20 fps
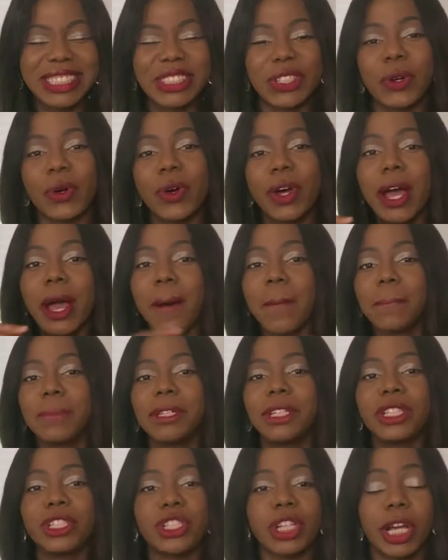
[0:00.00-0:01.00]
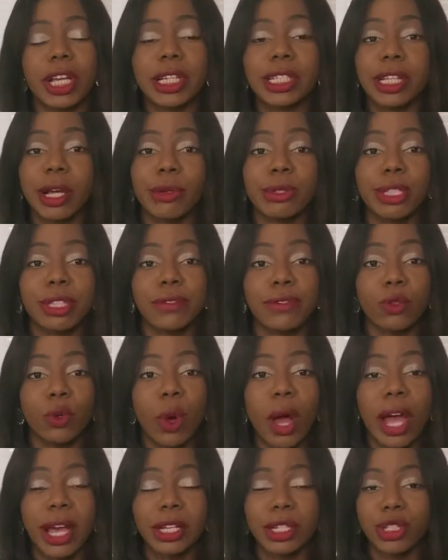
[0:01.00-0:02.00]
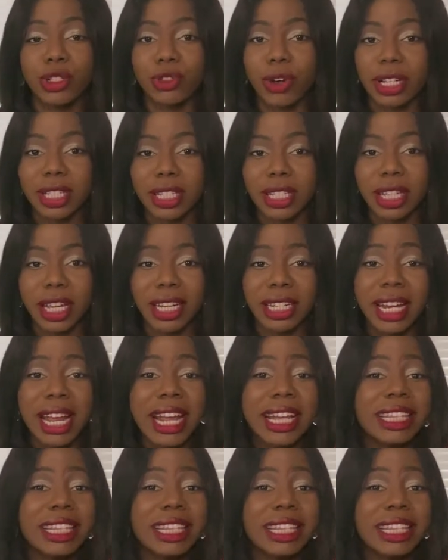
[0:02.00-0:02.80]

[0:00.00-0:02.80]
so please check it out if you are interested.